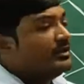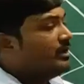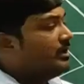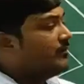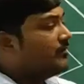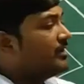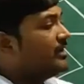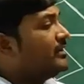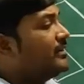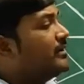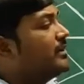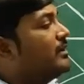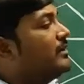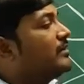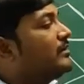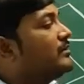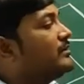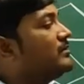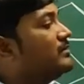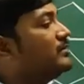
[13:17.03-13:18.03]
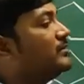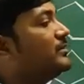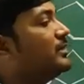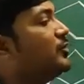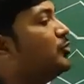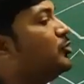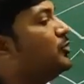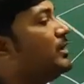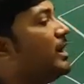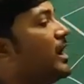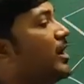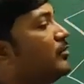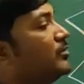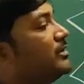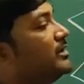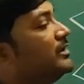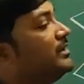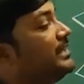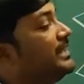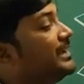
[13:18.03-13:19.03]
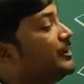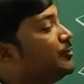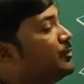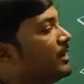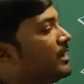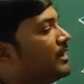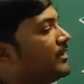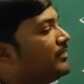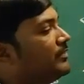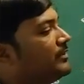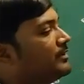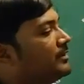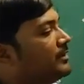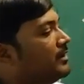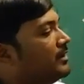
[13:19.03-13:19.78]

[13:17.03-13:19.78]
Even here, they don't have the equal length.